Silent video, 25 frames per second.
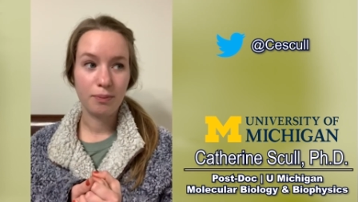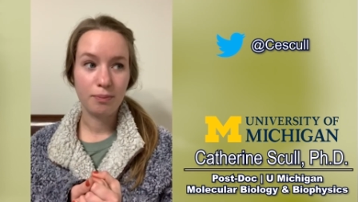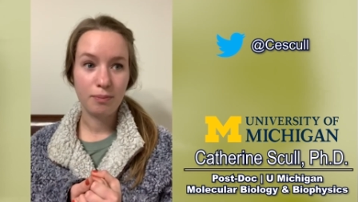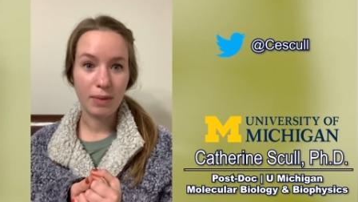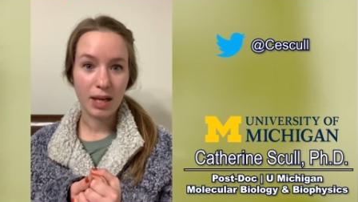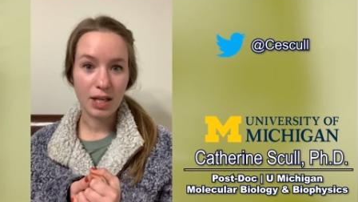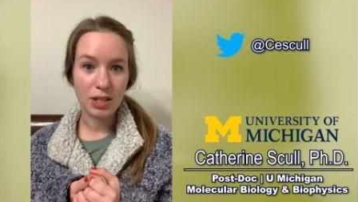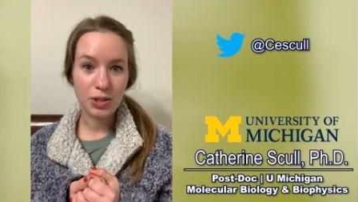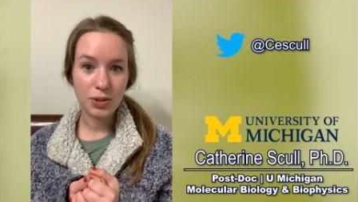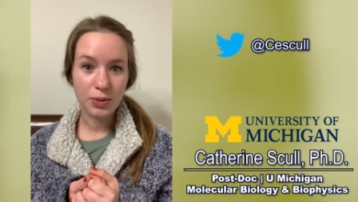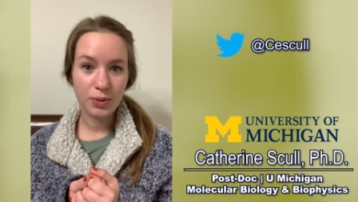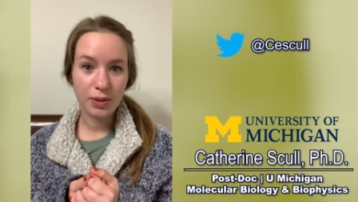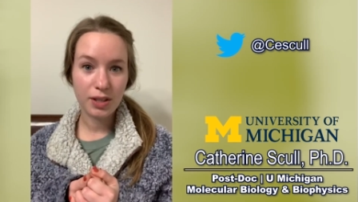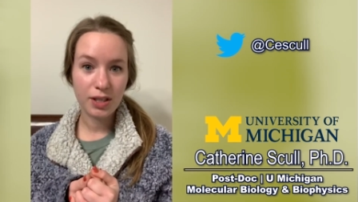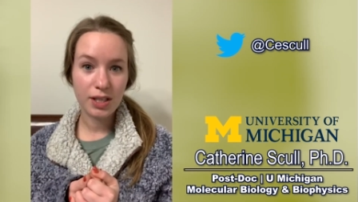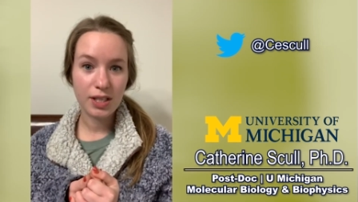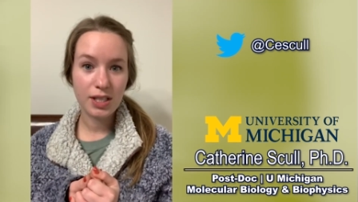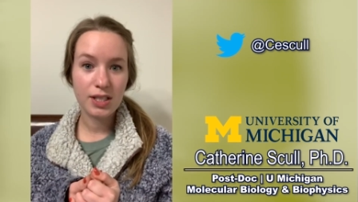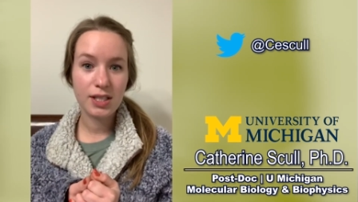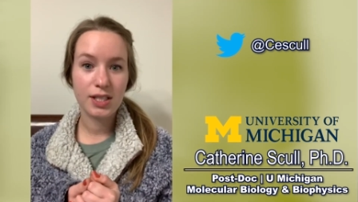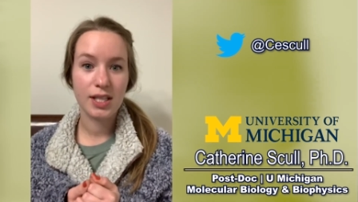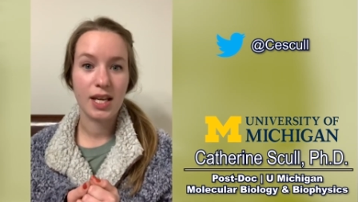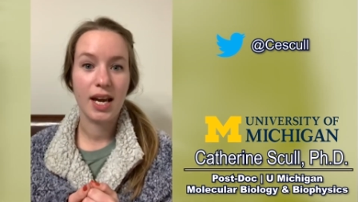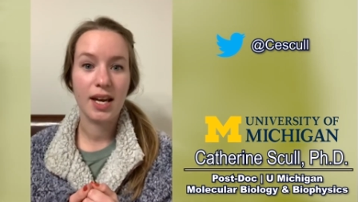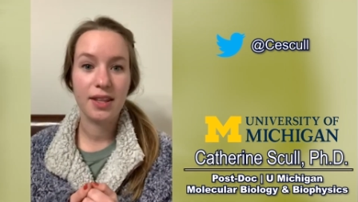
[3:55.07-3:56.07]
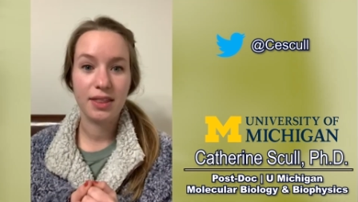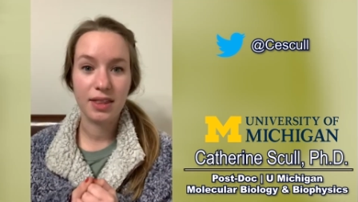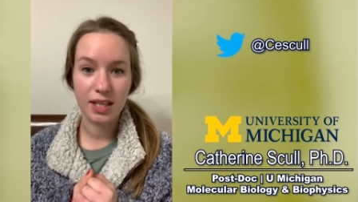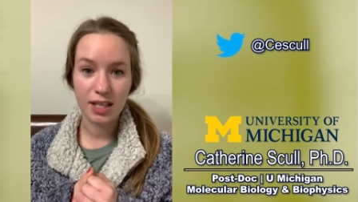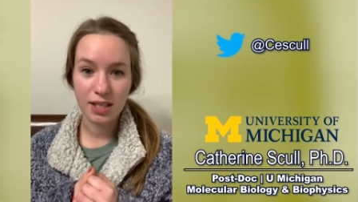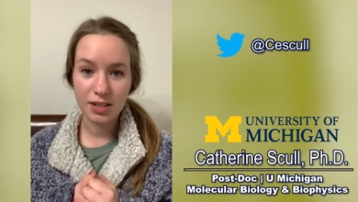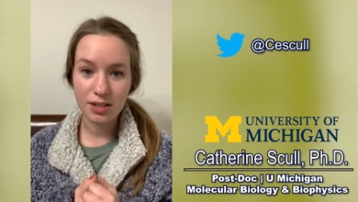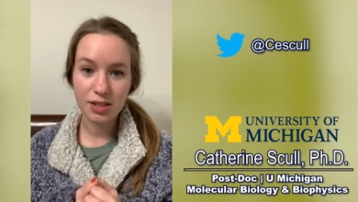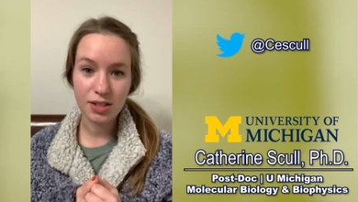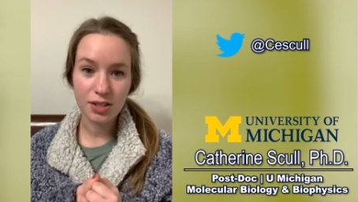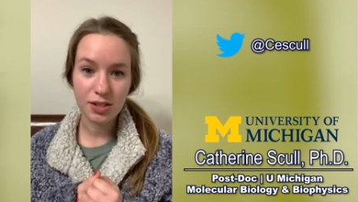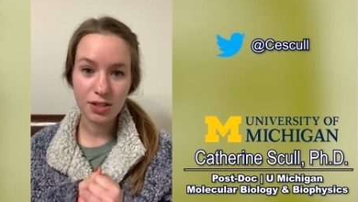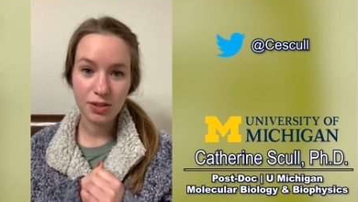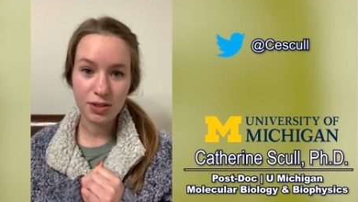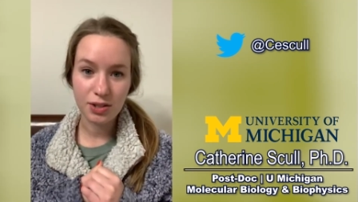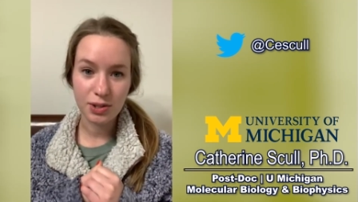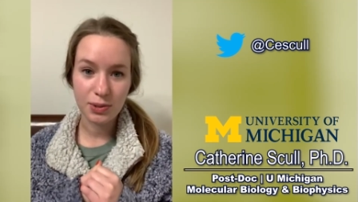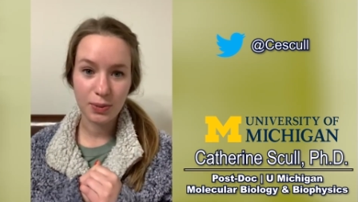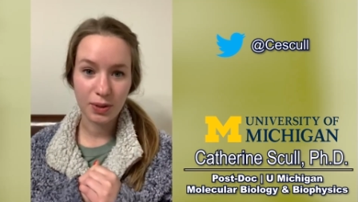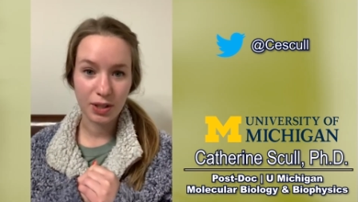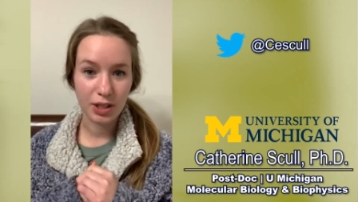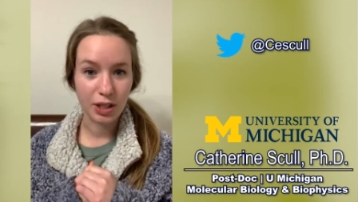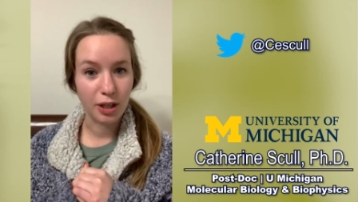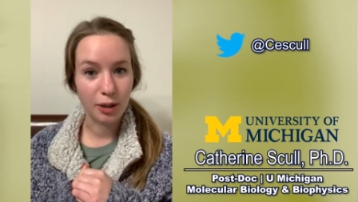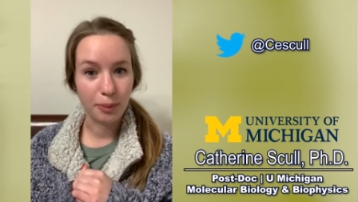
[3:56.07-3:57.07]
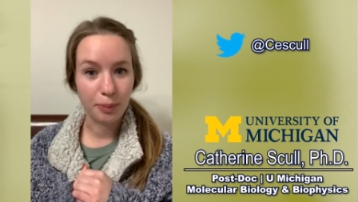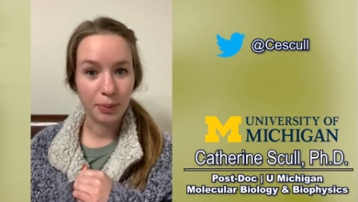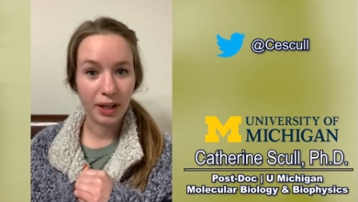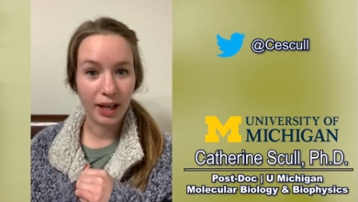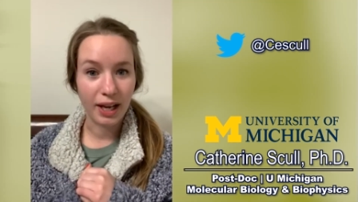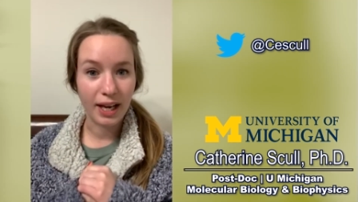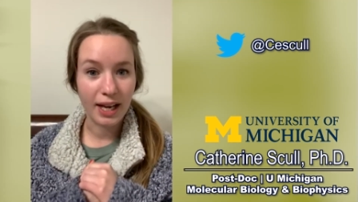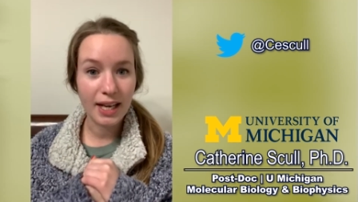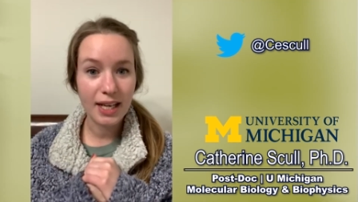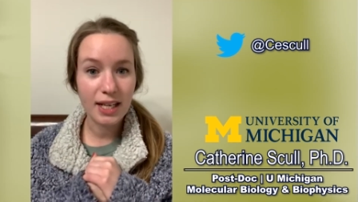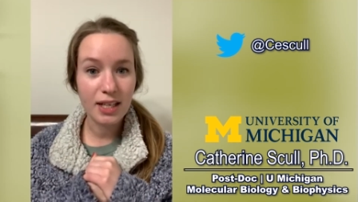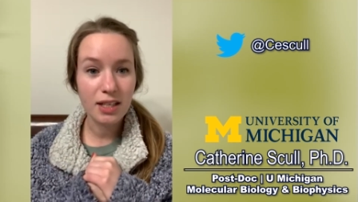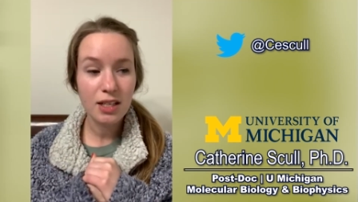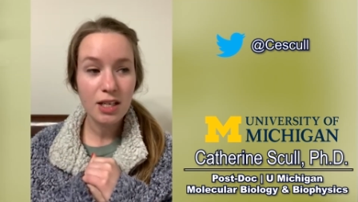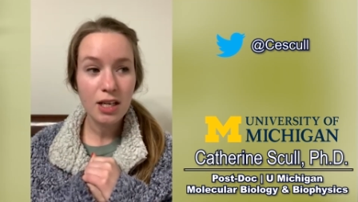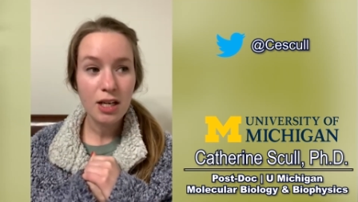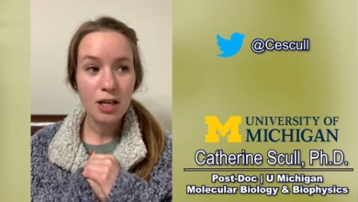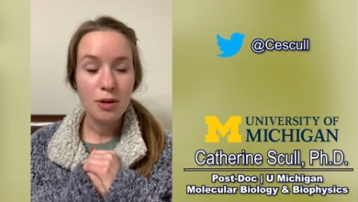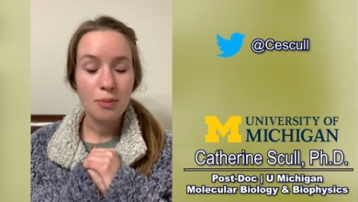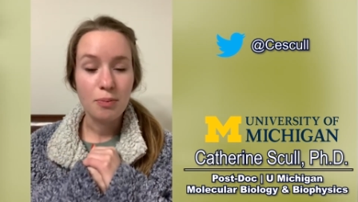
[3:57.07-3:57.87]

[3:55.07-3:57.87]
mentors at the institutes where you're applying